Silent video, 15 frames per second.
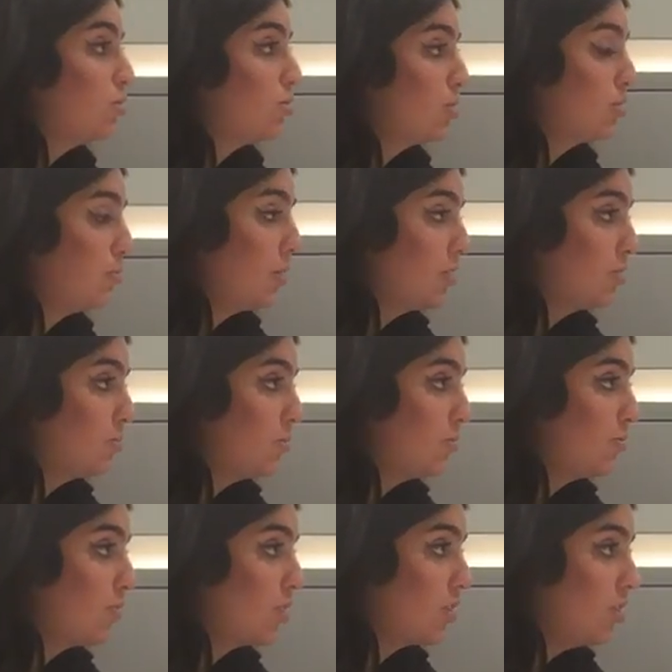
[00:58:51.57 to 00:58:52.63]
who's responsible
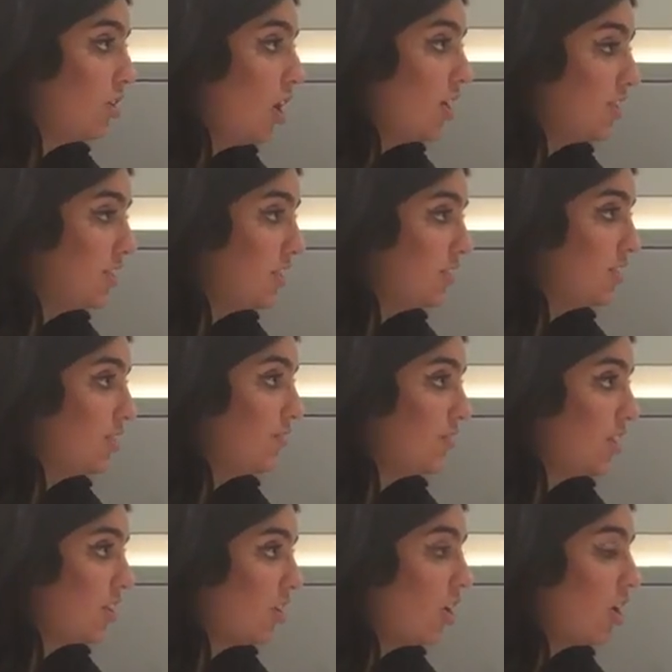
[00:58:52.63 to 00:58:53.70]
for the losses if
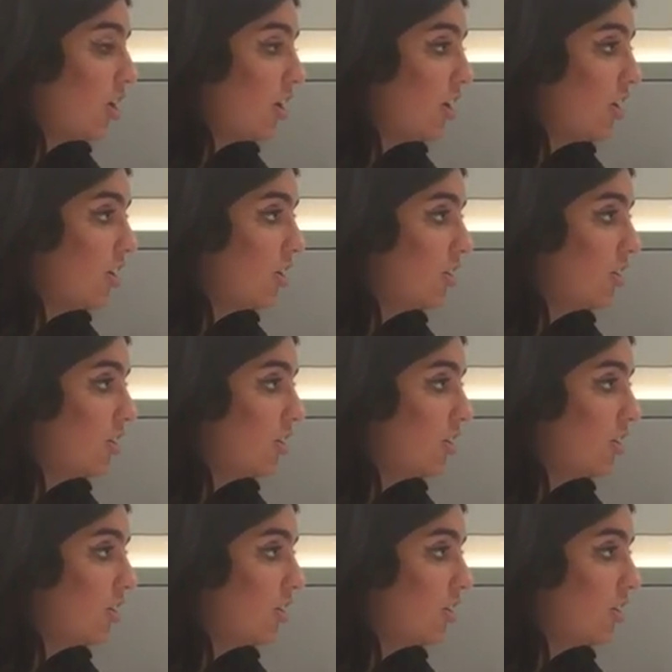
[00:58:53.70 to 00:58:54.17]
there are?